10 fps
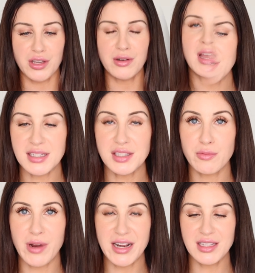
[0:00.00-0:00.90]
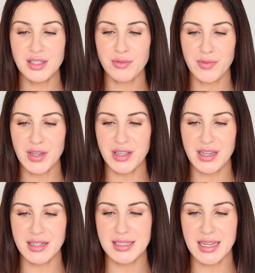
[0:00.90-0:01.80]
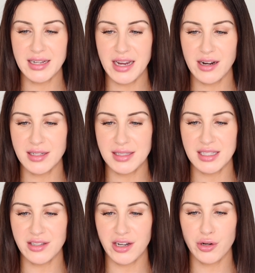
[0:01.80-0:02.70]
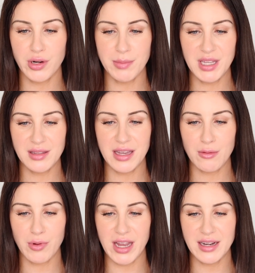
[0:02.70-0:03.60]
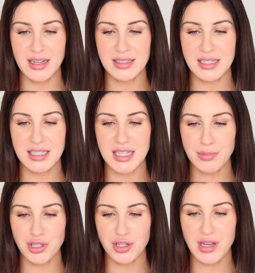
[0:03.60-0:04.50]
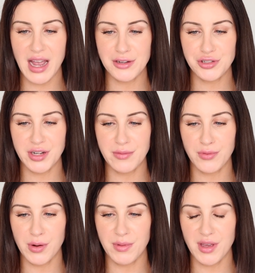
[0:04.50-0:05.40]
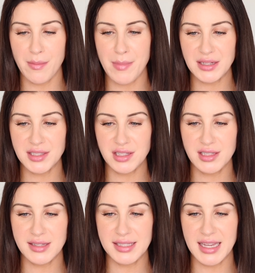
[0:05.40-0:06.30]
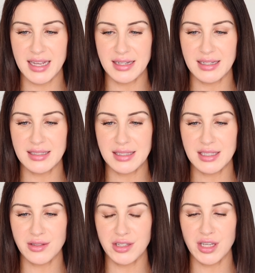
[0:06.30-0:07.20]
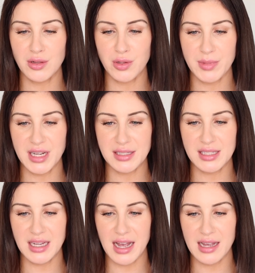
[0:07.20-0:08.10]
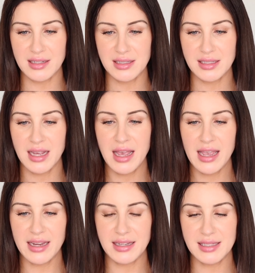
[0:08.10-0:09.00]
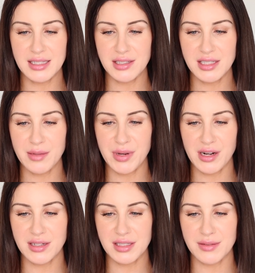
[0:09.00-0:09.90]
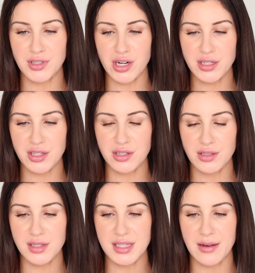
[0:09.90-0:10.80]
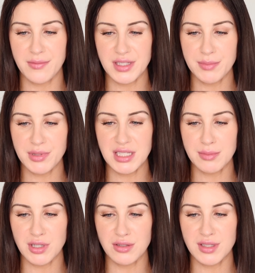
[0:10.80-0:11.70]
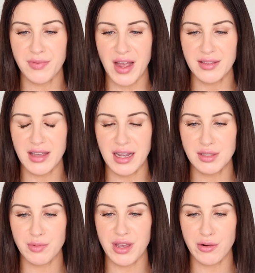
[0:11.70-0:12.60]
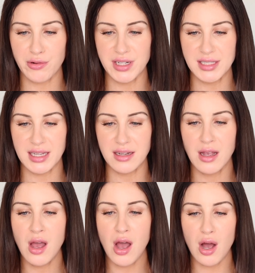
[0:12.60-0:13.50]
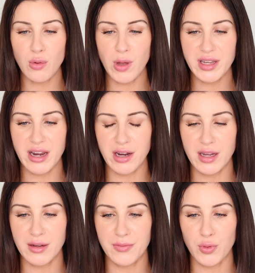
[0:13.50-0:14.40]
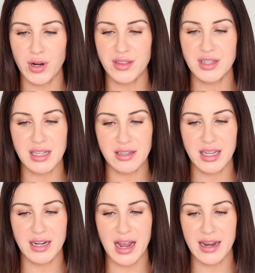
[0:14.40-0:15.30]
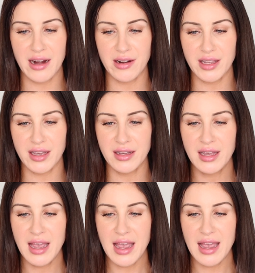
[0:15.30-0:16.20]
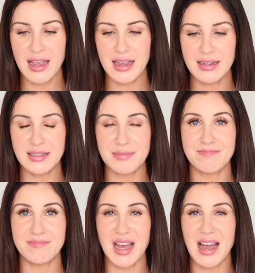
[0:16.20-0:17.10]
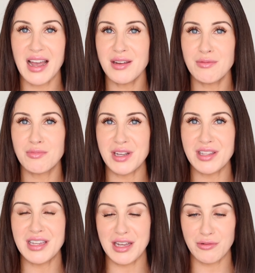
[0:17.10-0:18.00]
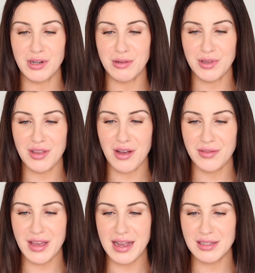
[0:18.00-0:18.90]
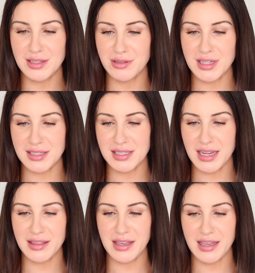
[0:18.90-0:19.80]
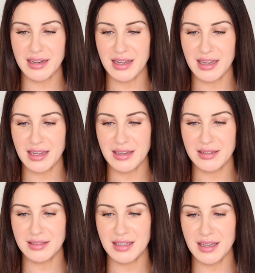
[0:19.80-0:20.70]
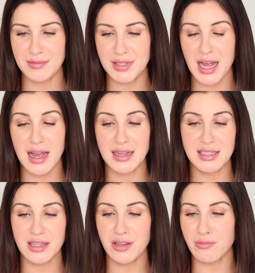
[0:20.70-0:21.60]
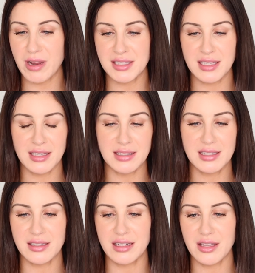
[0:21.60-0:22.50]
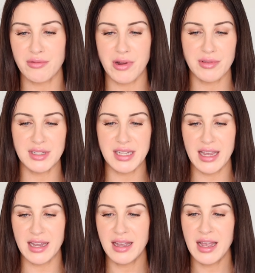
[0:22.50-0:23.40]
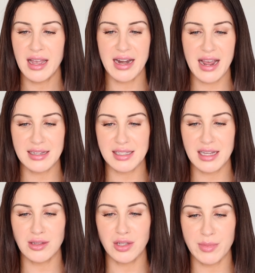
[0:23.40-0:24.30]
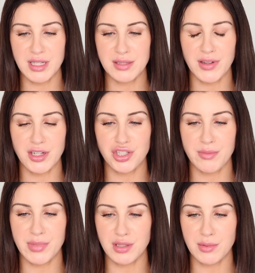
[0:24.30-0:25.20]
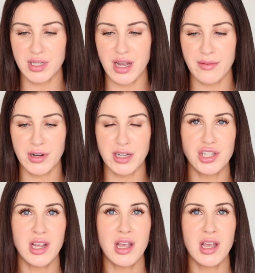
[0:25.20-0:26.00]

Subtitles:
So this is a radiance revealing skincare concealer, creamy and lightweight. Its exceptional hydrating formula melts onto the skin and instantly illuminates the eyes. It conceals the appearance of dark circles and visibly smooths fine lines without creasing, all while caring for the delicate eye area. And I really agree with all that. So it does say that it gives eyes that look rested instantly and throughout the day. It has a luminous finish and buildable coverage.